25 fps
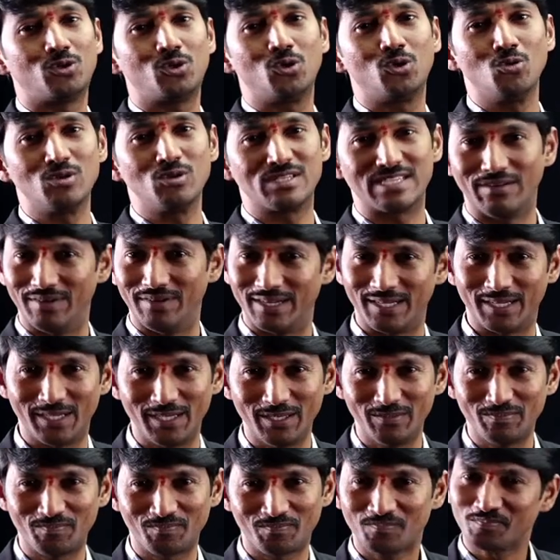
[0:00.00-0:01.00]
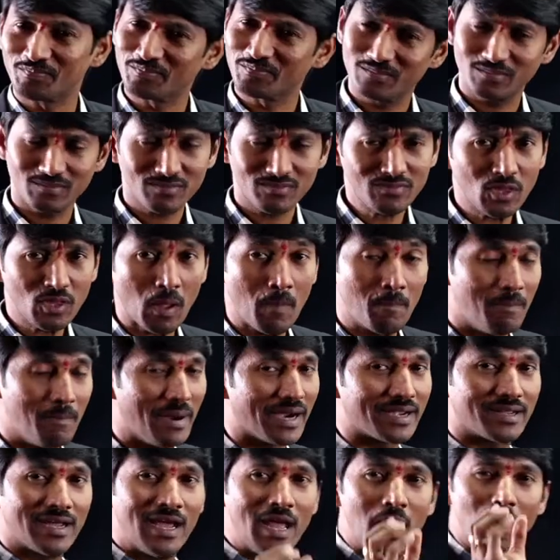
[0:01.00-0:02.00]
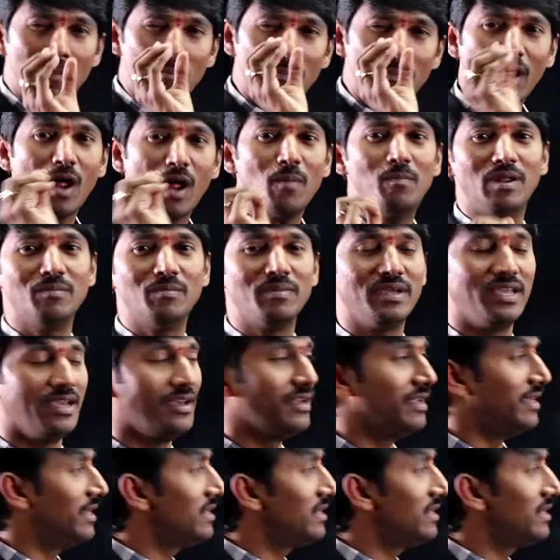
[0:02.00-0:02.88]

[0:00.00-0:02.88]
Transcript: 270. But problem here